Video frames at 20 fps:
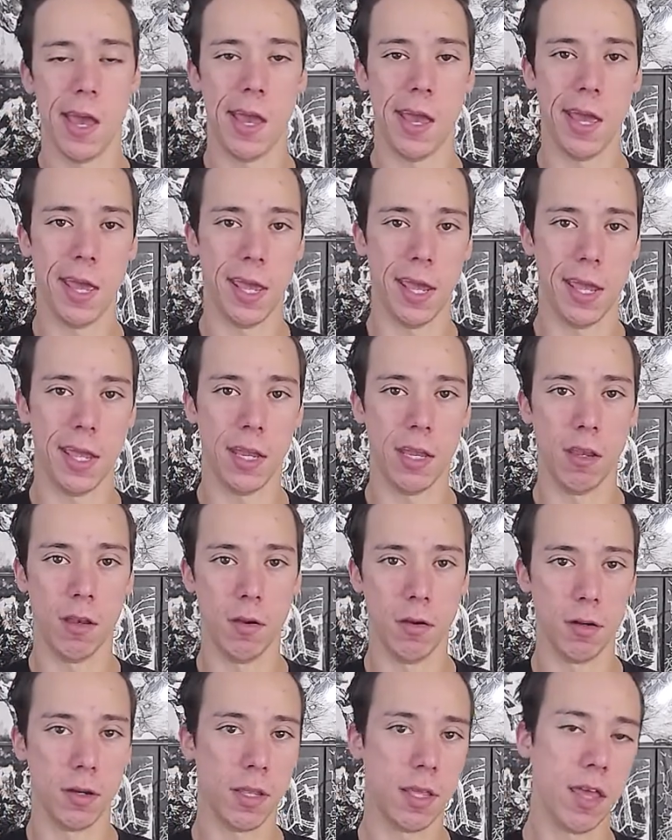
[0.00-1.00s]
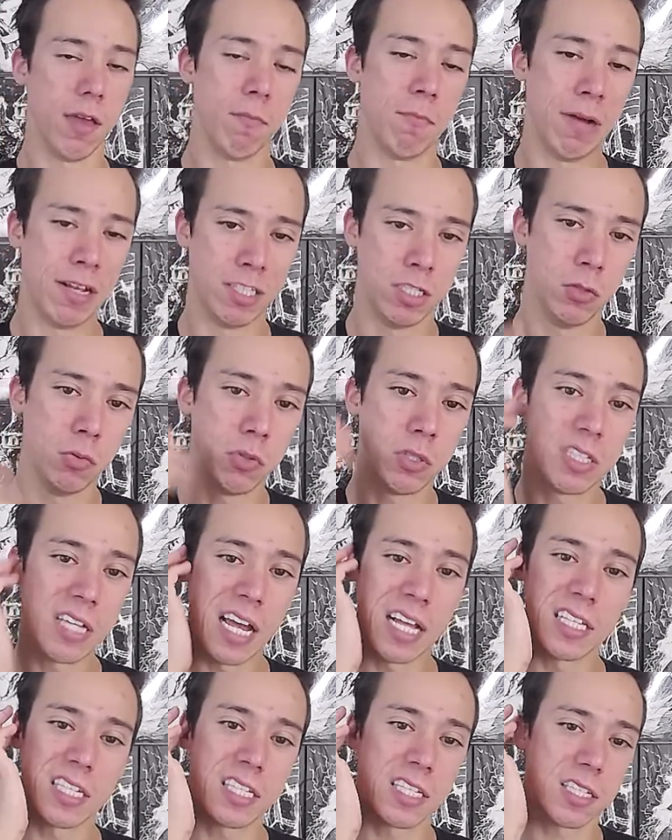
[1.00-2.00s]
and give my two
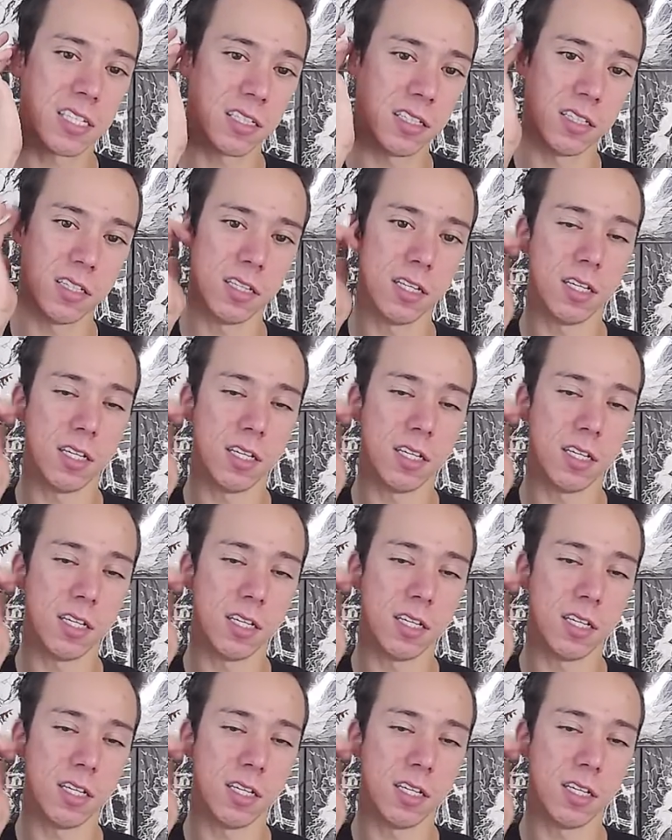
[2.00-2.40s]
cents